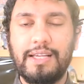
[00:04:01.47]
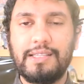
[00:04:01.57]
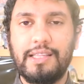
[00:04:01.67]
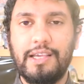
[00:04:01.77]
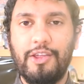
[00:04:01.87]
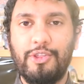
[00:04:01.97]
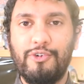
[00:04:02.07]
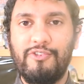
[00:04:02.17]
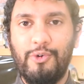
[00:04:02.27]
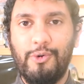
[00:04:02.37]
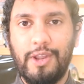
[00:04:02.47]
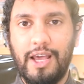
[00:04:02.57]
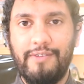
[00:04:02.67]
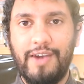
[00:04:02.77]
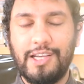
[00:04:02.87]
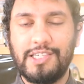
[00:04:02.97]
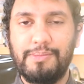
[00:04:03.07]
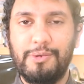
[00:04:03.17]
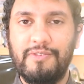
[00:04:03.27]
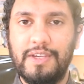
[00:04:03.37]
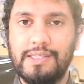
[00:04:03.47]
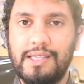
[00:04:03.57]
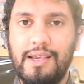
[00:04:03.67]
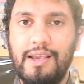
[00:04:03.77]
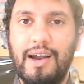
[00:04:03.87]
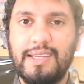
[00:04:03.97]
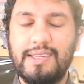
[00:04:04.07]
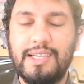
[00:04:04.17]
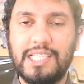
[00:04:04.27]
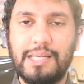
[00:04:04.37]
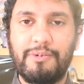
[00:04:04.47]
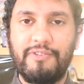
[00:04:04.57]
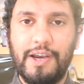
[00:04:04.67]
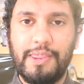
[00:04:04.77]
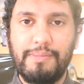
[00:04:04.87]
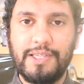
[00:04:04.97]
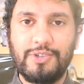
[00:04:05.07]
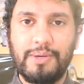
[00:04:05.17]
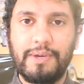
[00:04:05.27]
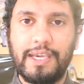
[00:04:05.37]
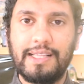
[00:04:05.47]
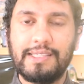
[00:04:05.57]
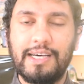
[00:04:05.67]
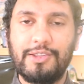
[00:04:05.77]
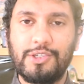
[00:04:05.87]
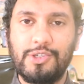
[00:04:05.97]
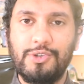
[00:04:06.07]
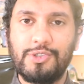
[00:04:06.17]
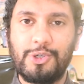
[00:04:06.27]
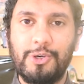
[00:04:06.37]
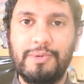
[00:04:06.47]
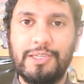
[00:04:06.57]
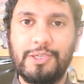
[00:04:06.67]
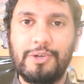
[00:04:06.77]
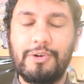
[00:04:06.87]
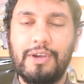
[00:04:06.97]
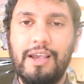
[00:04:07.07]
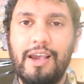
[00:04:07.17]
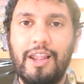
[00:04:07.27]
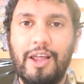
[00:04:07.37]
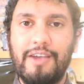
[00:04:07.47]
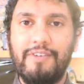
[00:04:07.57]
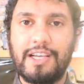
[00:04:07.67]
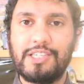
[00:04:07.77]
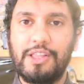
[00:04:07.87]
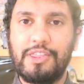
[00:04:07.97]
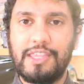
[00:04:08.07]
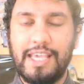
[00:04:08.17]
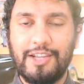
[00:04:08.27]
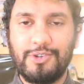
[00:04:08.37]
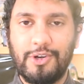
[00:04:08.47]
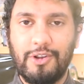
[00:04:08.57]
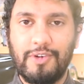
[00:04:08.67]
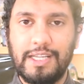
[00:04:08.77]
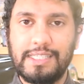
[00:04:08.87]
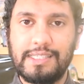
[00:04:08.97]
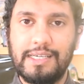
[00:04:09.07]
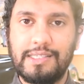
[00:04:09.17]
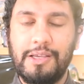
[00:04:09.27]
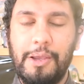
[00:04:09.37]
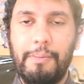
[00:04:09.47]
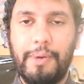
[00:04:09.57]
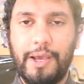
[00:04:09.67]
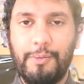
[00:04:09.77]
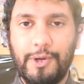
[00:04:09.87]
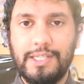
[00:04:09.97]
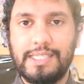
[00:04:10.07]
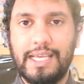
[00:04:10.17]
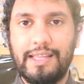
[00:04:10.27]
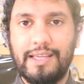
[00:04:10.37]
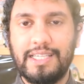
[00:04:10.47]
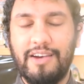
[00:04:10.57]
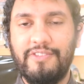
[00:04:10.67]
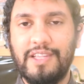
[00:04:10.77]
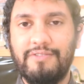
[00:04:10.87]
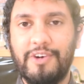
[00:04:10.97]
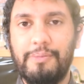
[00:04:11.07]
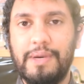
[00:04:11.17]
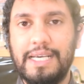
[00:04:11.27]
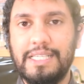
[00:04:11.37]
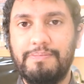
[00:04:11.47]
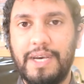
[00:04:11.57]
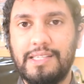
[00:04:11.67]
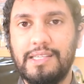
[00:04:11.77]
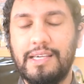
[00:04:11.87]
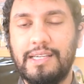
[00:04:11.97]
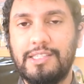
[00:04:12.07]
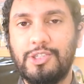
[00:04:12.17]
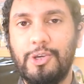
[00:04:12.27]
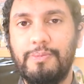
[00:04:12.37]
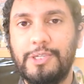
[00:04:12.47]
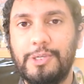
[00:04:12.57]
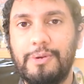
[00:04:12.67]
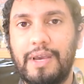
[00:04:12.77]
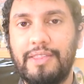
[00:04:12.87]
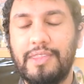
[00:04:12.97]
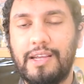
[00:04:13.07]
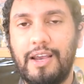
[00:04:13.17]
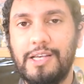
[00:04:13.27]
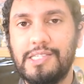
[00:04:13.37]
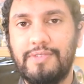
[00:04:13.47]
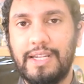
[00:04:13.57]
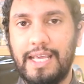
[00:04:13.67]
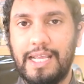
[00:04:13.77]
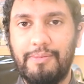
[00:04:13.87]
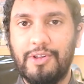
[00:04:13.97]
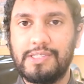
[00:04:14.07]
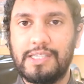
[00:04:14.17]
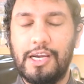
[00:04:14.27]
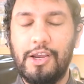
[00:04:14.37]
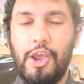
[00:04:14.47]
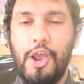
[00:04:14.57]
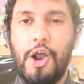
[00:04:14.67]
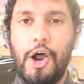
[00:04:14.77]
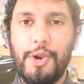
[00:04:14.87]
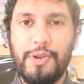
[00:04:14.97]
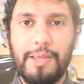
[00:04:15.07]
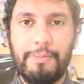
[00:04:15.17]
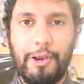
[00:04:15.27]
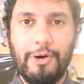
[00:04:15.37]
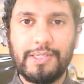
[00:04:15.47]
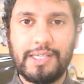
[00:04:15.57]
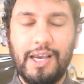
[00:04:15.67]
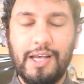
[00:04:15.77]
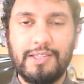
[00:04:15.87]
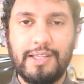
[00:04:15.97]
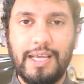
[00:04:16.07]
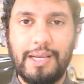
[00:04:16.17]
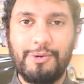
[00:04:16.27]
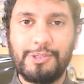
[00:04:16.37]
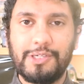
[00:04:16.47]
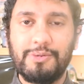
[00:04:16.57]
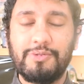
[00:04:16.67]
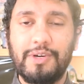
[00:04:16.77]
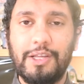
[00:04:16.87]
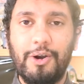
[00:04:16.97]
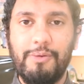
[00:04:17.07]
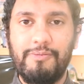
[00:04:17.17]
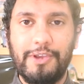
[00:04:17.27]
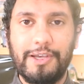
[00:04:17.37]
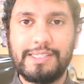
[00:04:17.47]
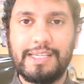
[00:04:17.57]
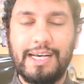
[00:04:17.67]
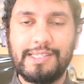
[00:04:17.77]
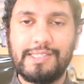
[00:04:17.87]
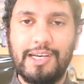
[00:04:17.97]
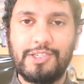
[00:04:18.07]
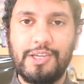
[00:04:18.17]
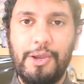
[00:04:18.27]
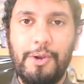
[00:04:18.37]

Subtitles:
it to the other four live action movies, I did actually prefer the Mystery Begins and the two Scooby-Doo live action theatrical releases, but I would say that Daphne and Velma is better than Scooby-Doo and the Curse of the Lake Monster, only because the Curse of the Lake Monster was really obvious and as such